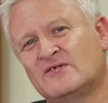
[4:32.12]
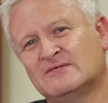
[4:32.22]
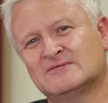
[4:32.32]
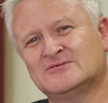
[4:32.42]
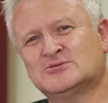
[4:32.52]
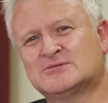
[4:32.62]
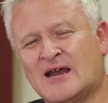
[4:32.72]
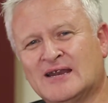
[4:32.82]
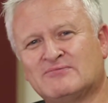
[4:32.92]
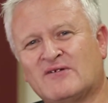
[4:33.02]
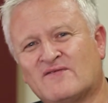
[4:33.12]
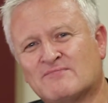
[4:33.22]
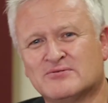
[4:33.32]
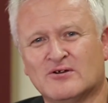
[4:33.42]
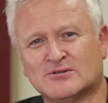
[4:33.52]
we just add a bit of
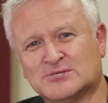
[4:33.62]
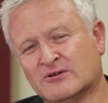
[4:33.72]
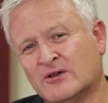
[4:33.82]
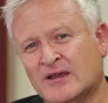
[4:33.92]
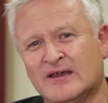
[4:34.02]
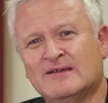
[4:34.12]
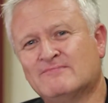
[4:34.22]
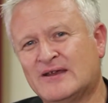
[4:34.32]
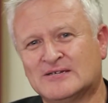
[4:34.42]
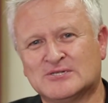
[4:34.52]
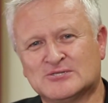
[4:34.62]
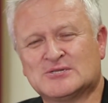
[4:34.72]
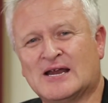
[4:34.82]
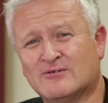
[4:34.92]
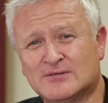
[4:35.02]
vibrato, it makes it
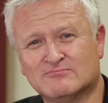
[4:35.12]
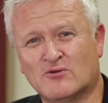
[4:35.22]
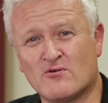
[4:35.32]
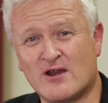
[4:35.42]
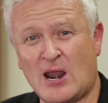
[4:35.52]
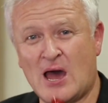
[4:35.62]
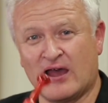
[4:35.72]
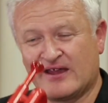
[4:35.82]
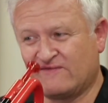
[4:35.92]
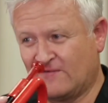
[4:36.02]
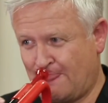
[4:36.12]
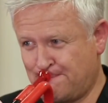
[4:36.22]
sound more alive.